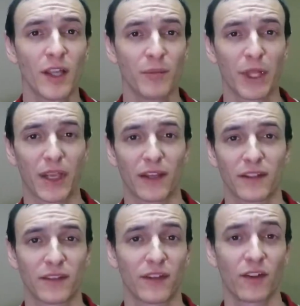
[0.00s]

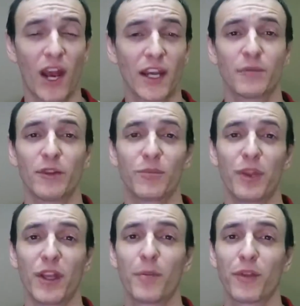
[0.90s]
because your item has
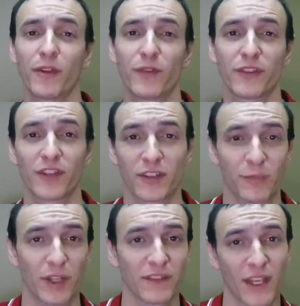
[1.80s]
been up there for 6
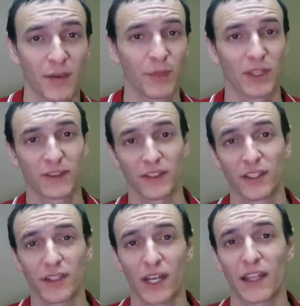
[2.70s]
months, 8 months, a
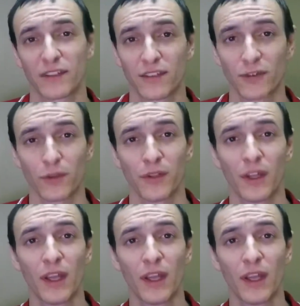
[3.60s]
year, it hasn't sold.